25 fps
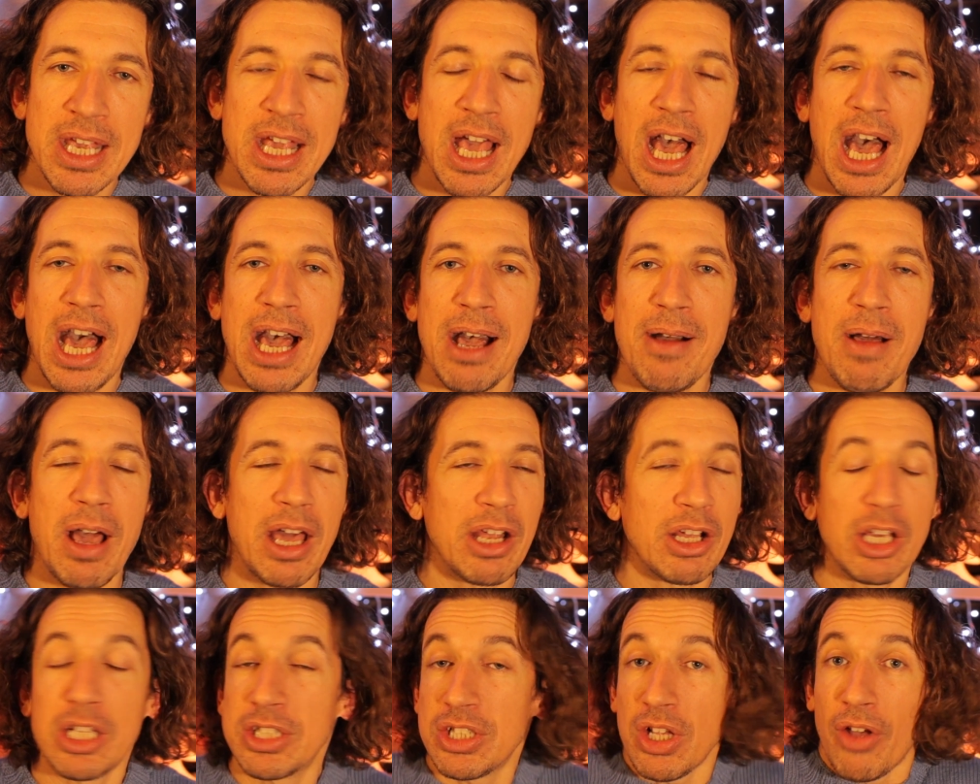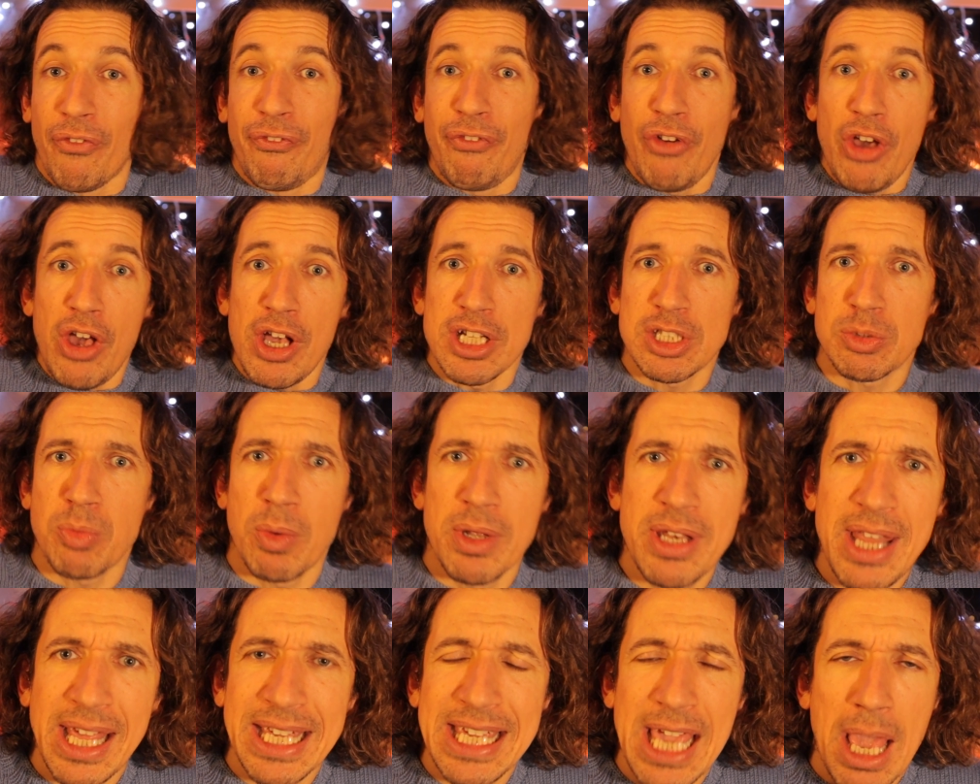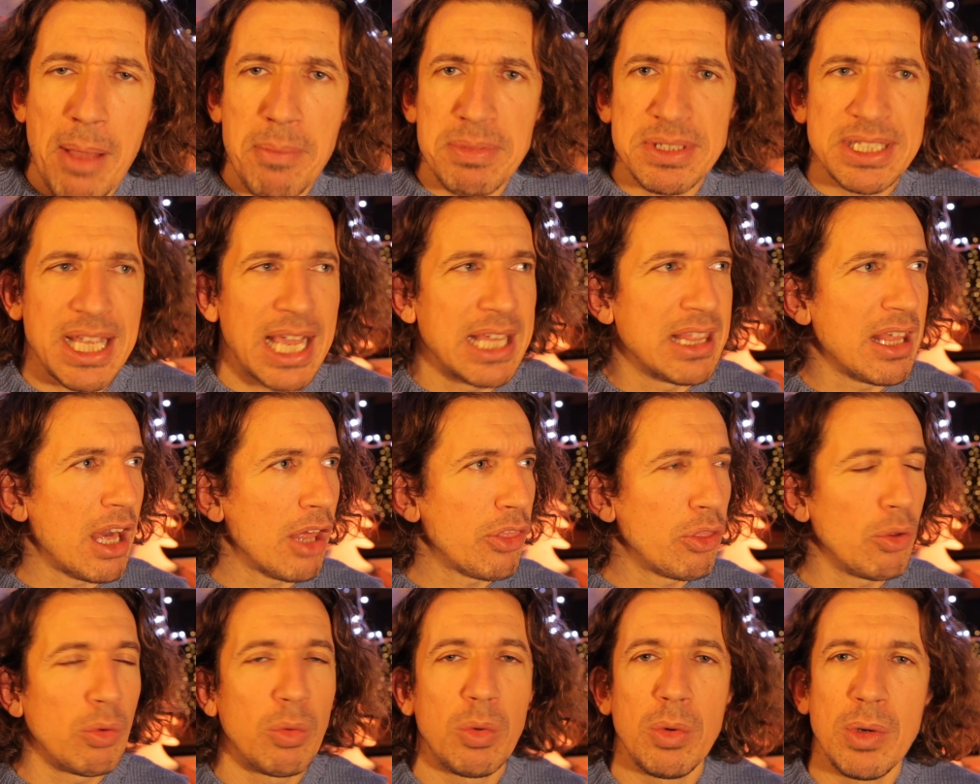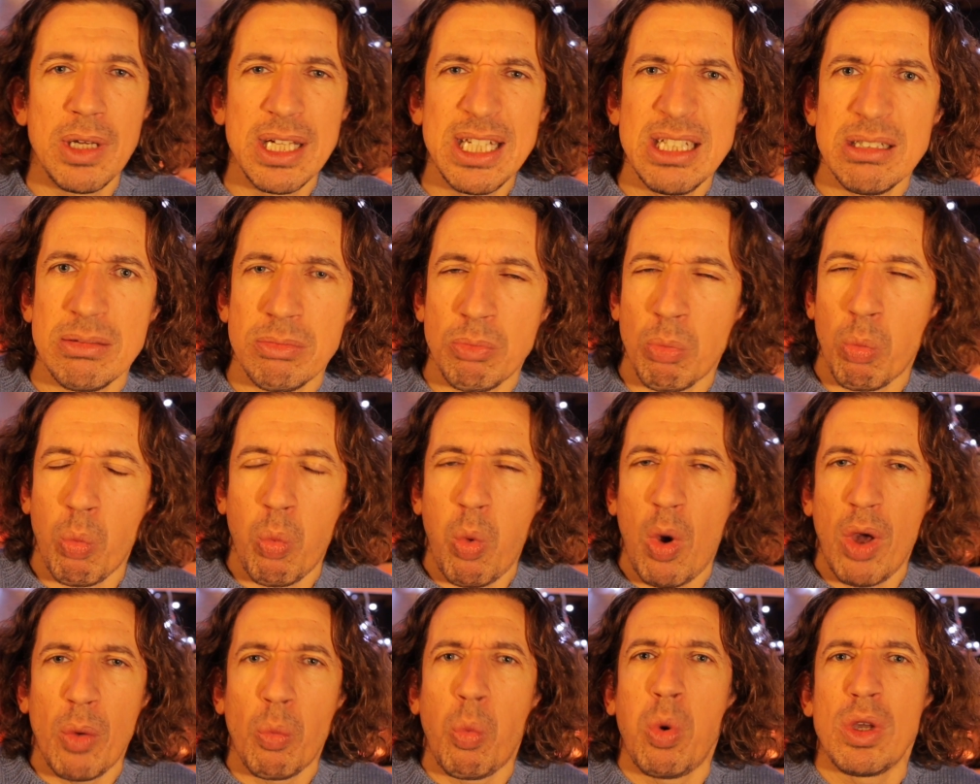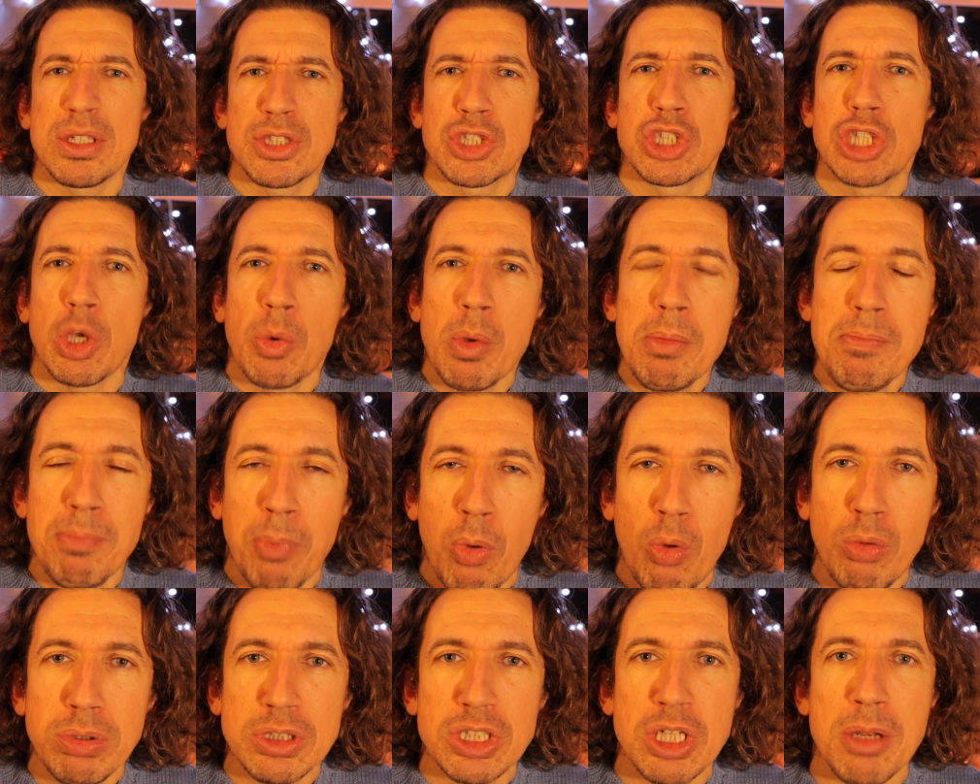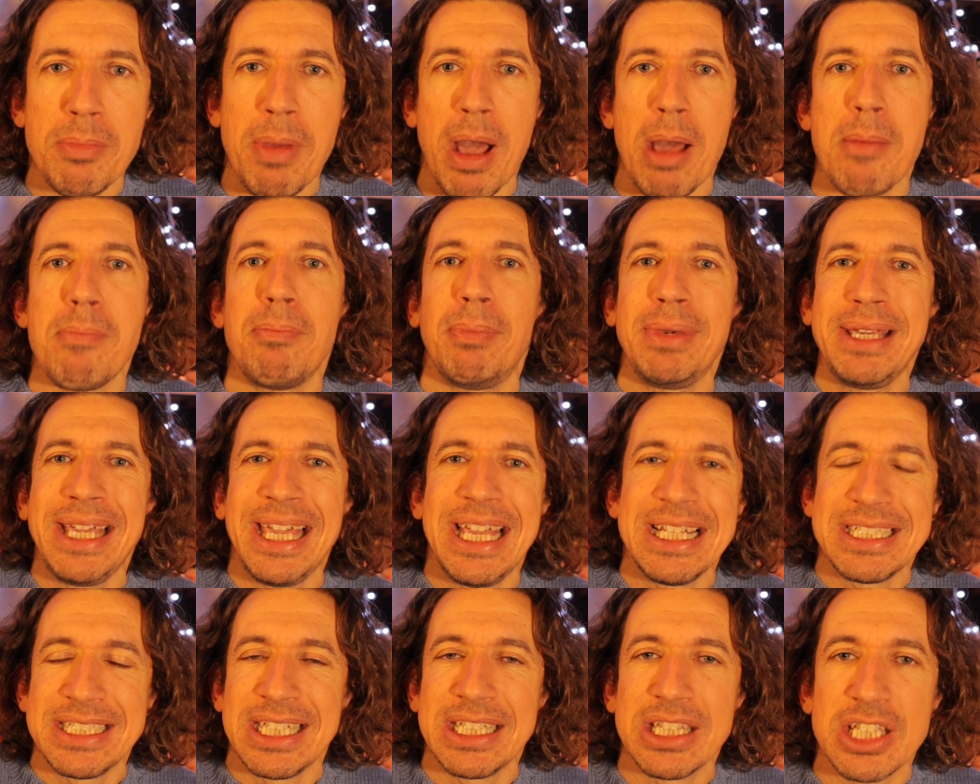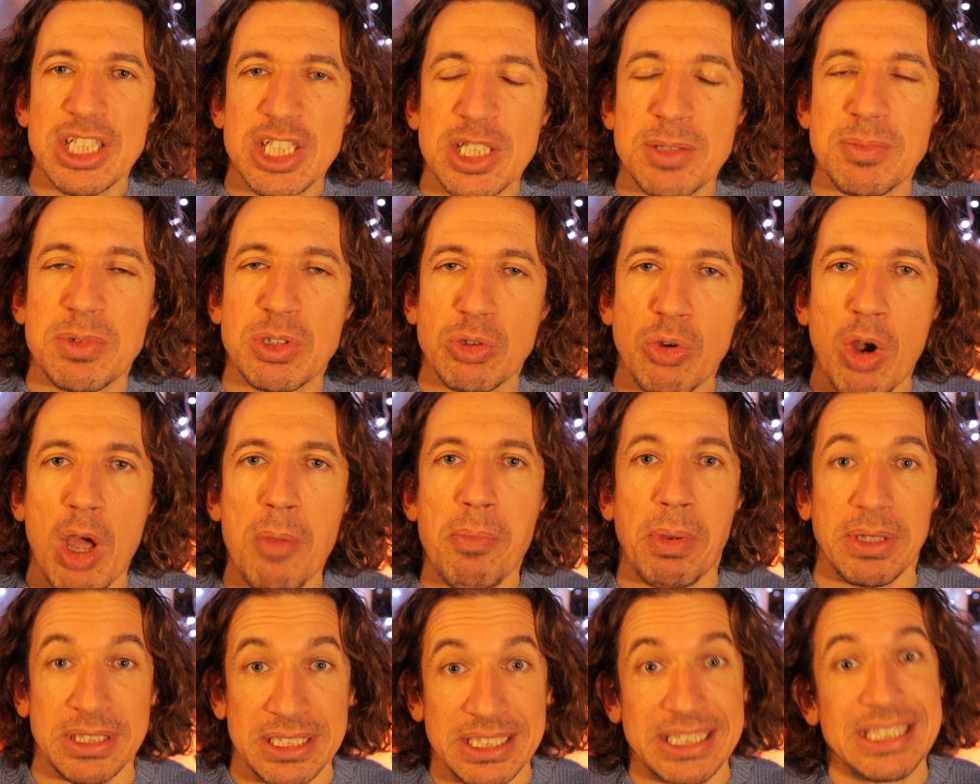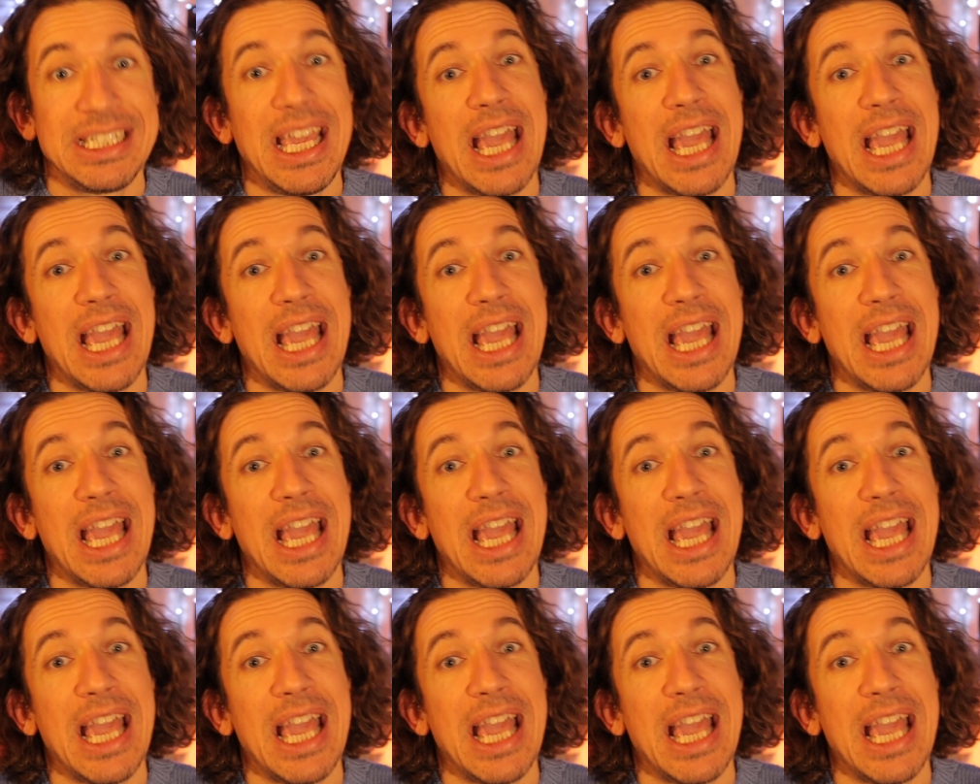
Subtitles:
Because at first when they kept saying that, I thought, wait, what's so important about me hitting the subscribe button?